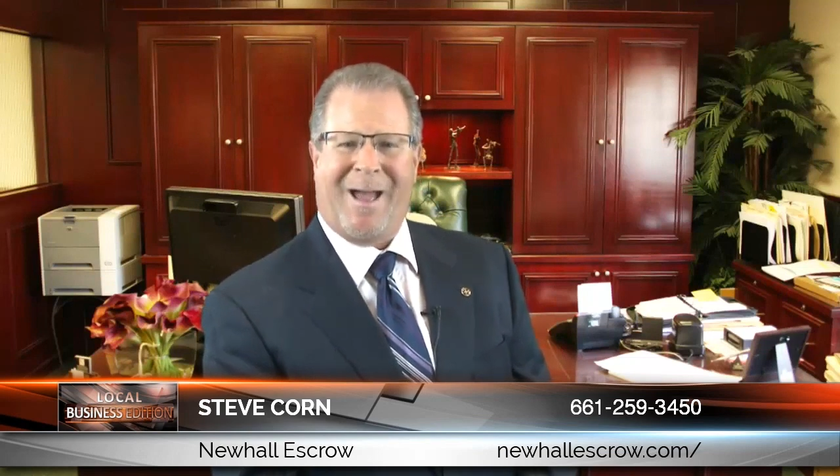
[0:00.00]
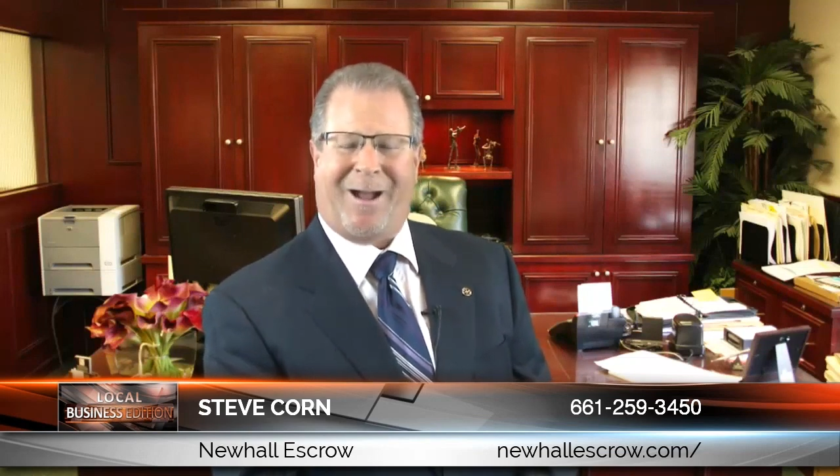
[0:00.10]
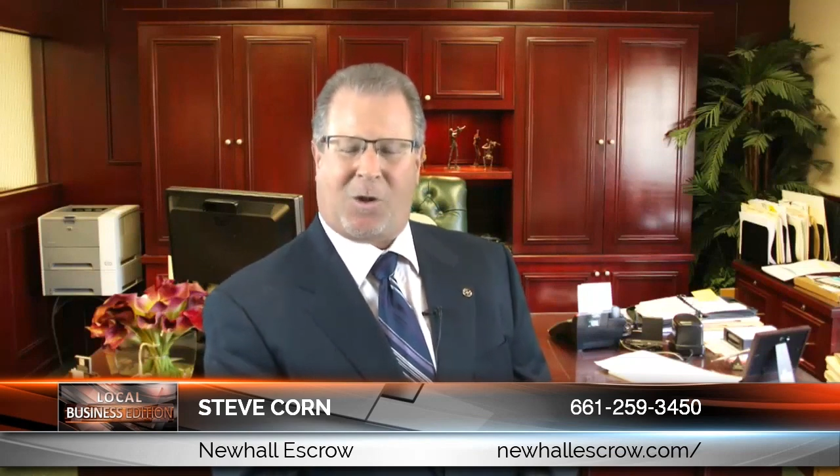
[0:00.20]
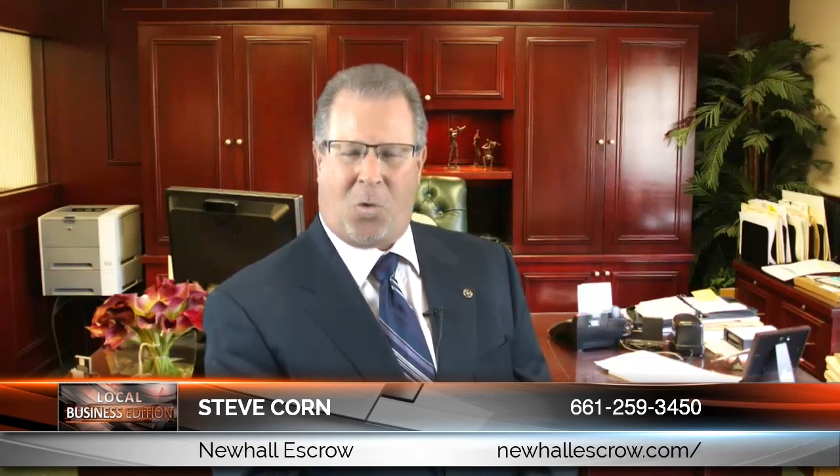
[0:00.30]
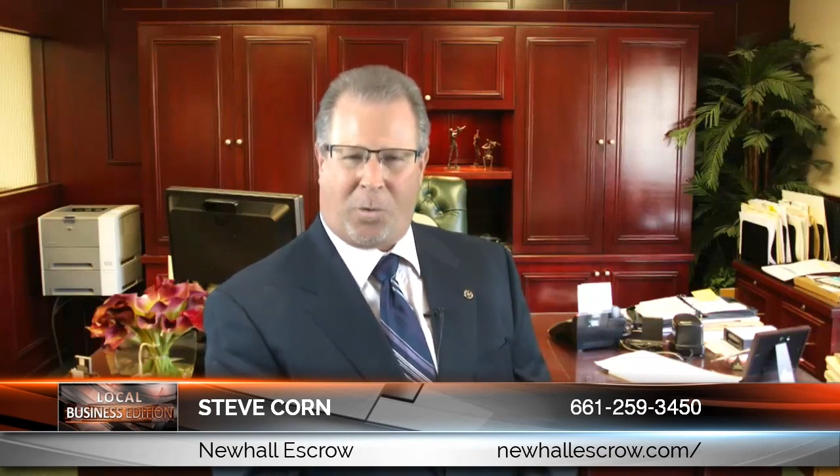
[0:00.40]

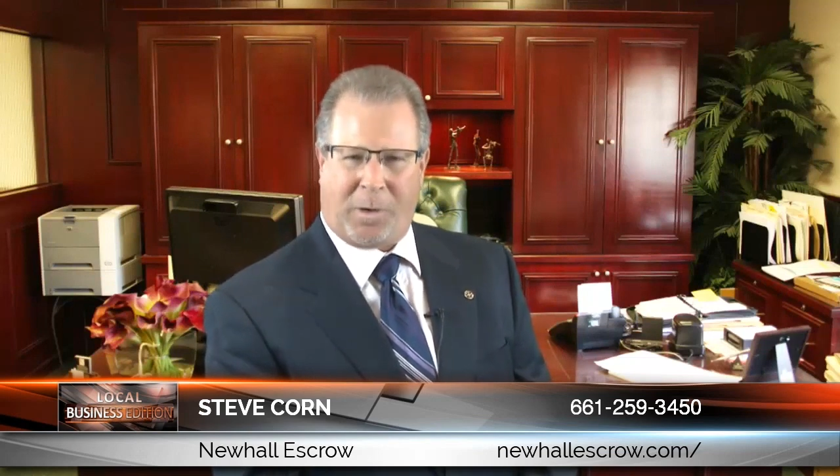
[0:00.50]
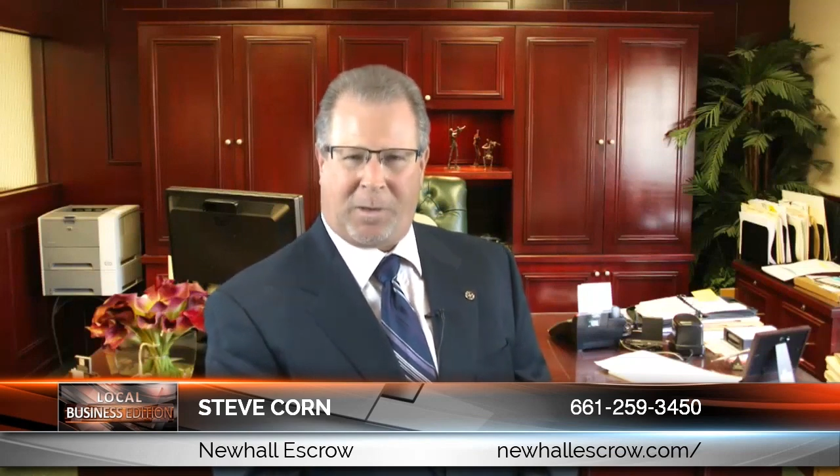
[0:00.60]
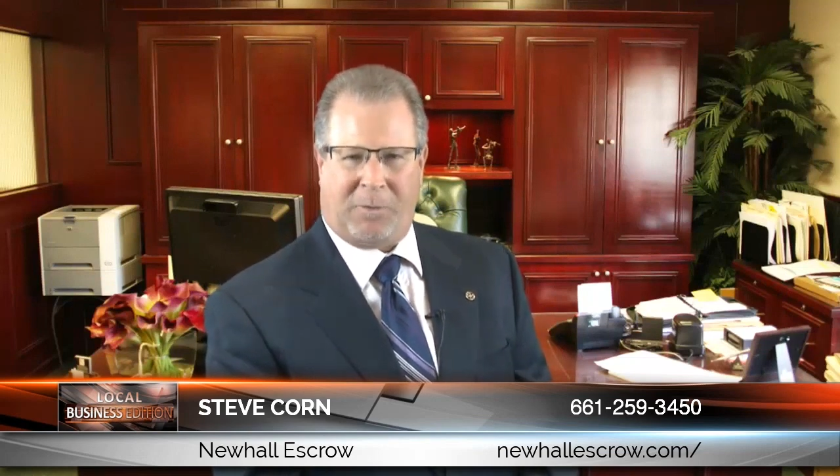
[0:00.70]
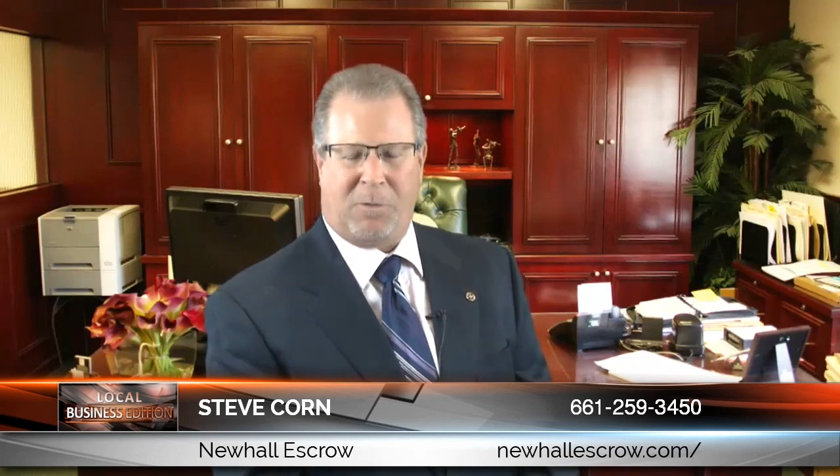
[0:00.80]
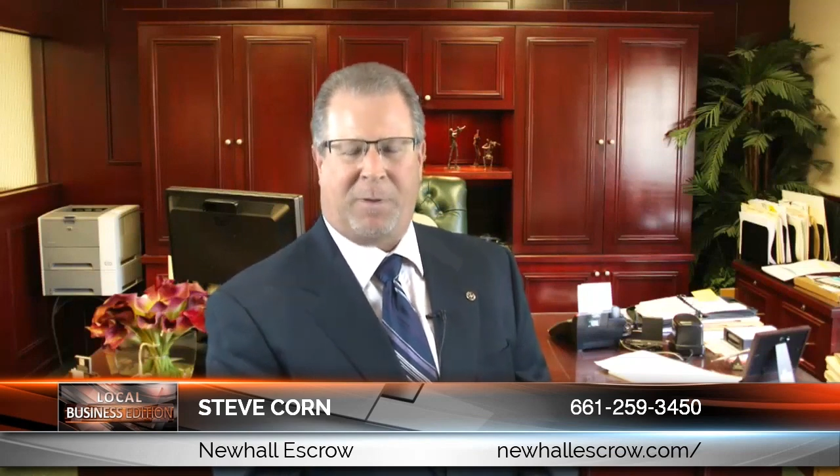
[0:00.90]

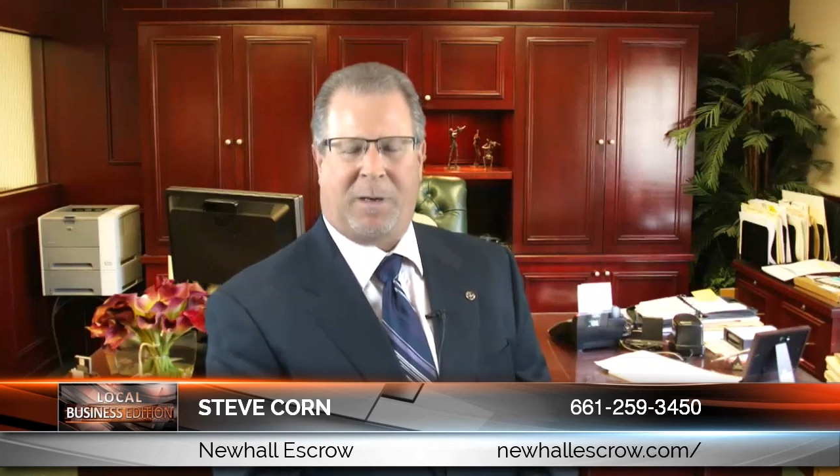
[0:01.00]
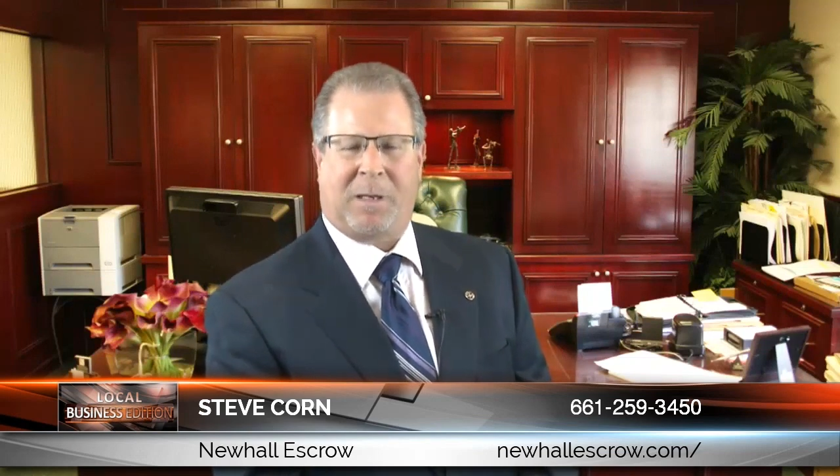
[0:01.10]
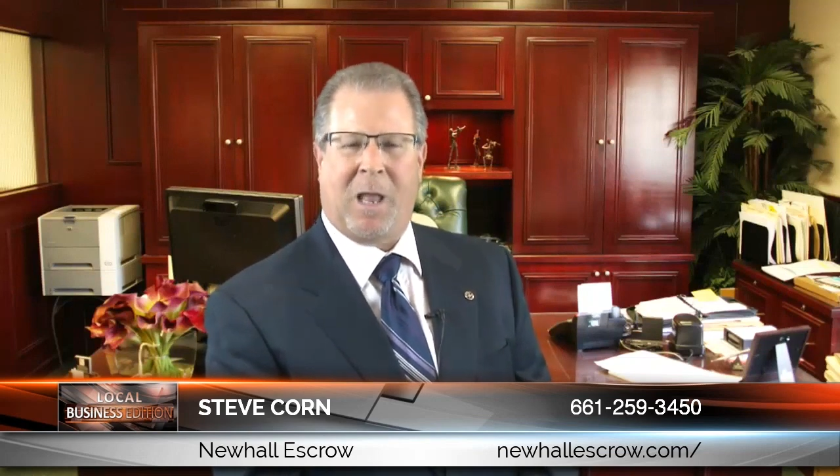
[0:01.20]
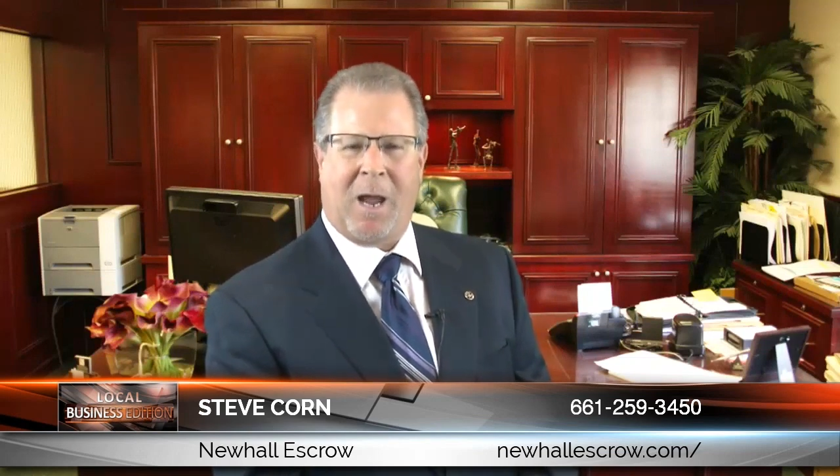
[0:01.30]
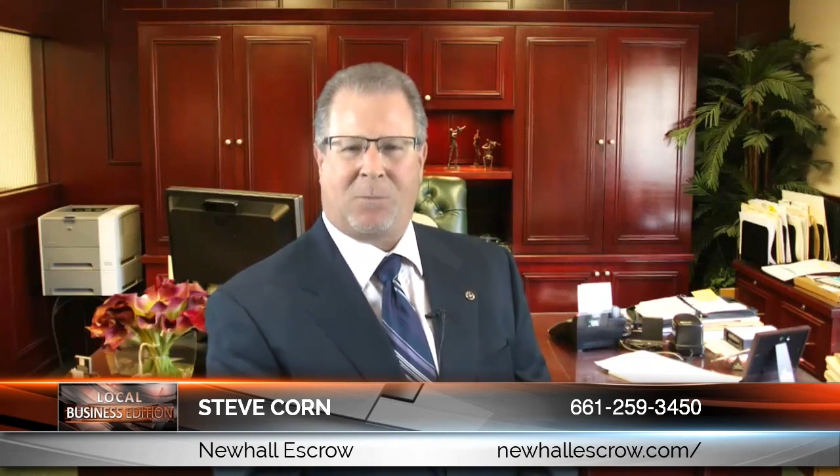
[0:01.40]
Accordingly, we've been
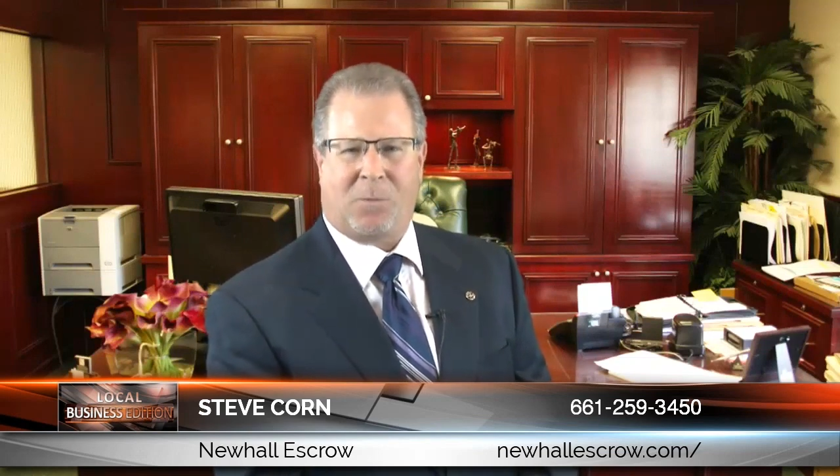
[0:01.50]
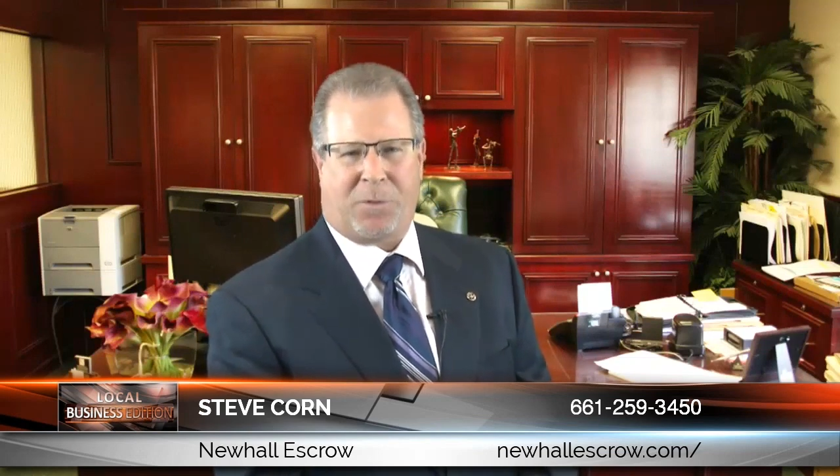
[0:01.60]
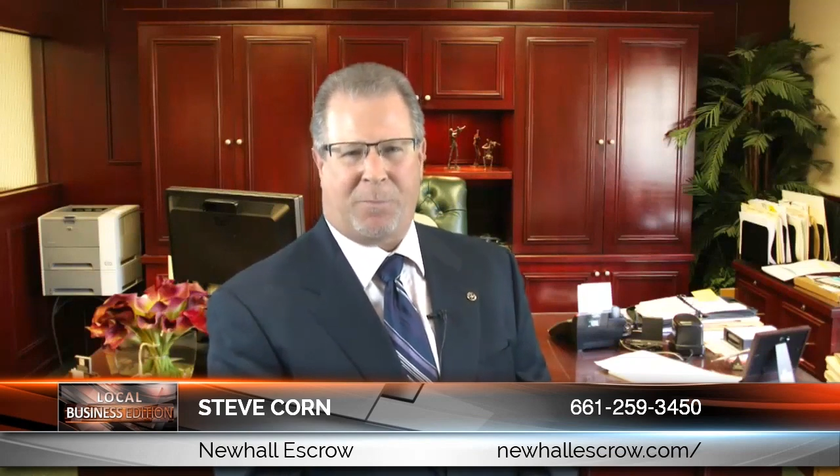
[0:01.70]
aligned with